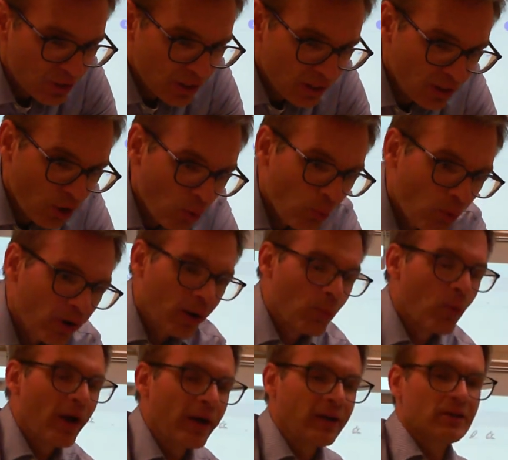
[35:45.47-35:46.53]
to homework, I'm
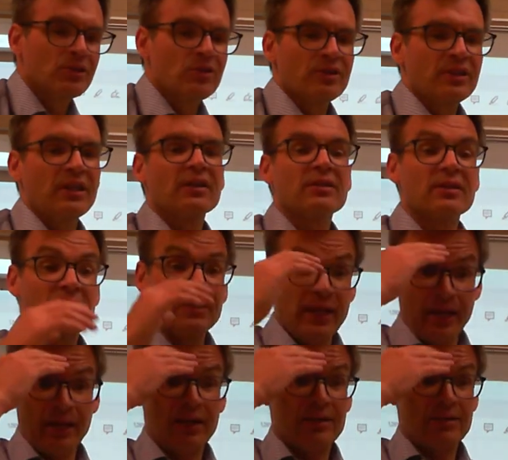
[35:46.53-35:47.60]
waiting till the end of the
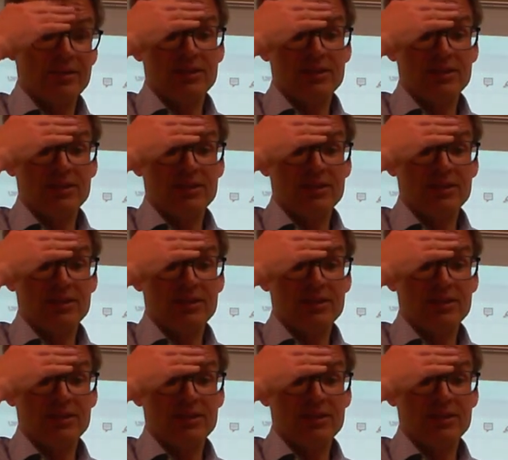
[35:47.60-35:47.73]
day,